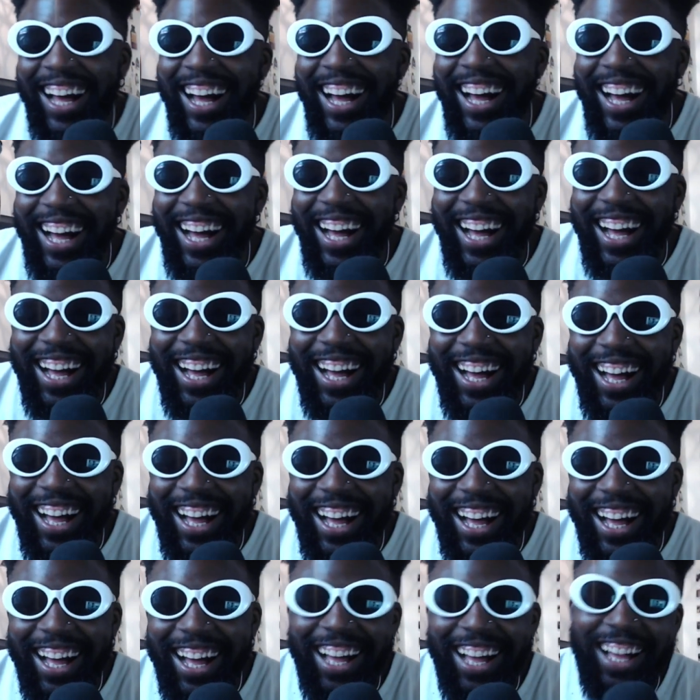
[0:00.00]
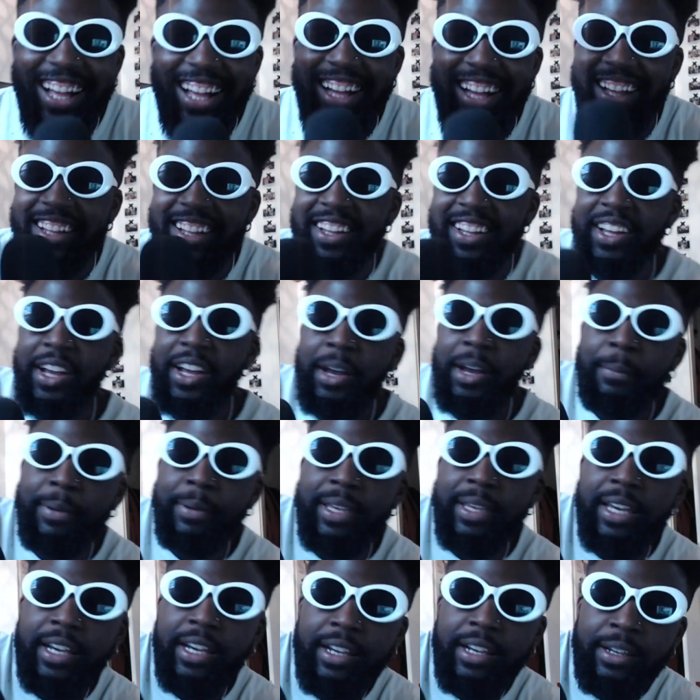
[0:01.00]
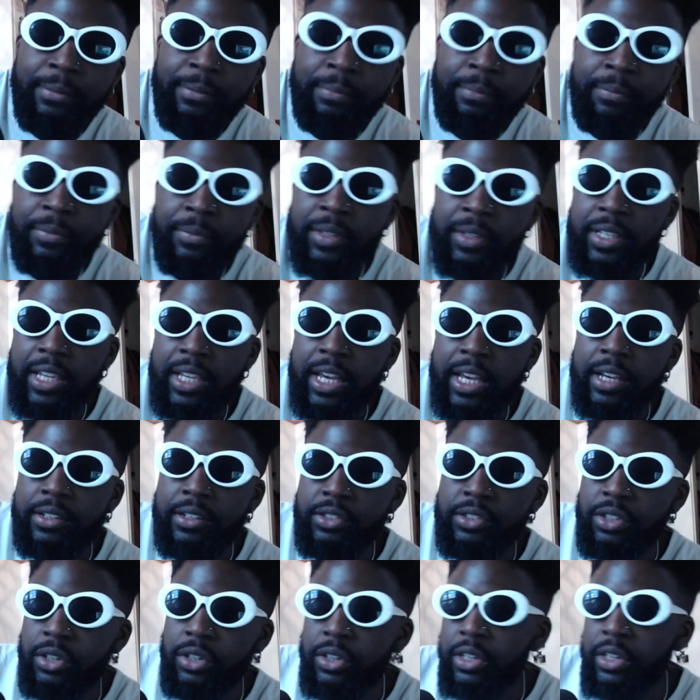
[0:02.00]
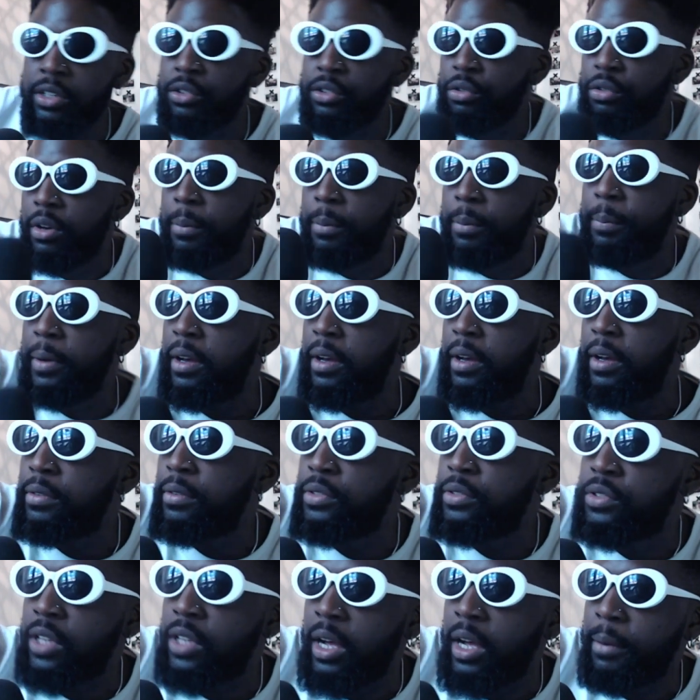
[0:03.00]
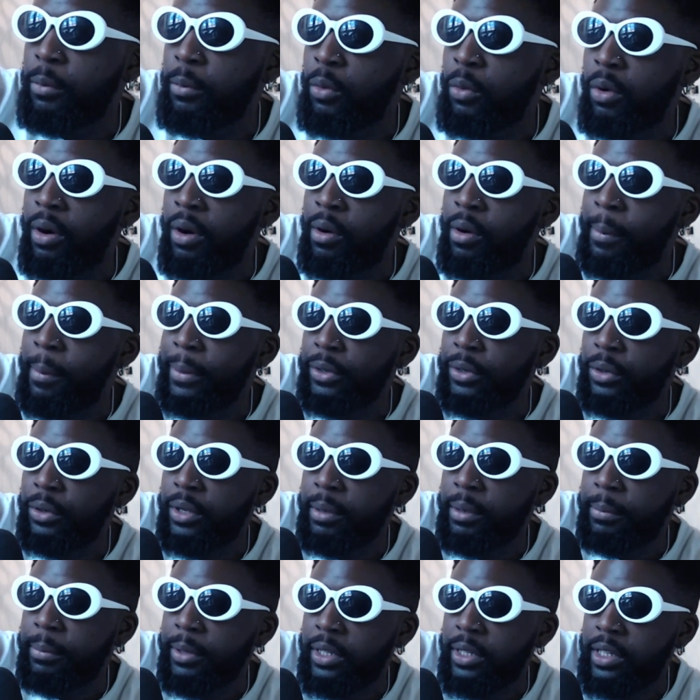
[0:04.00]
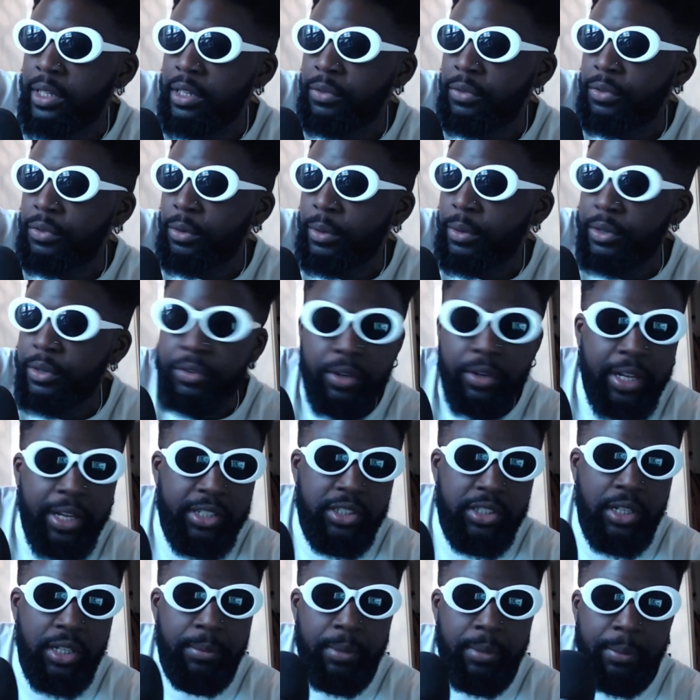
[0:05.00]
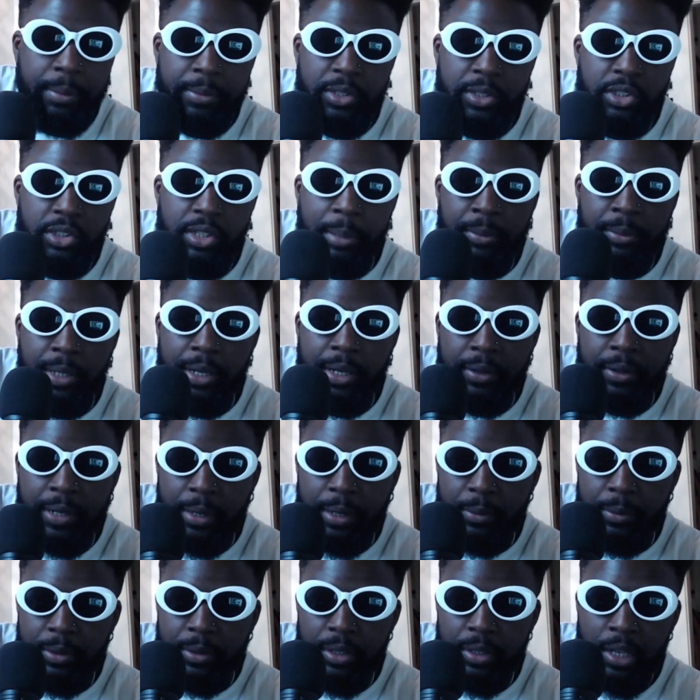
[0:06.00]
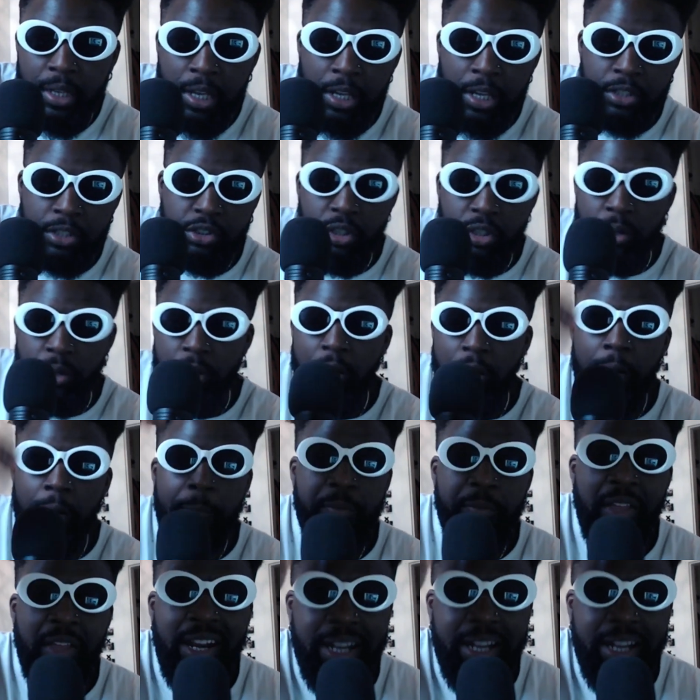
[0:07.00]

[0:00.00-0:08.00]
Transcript: but yeah, so I'm gonna do a bit of what am I doing in Berlin, if you're wondering. Actually, let me just update you on that one. So I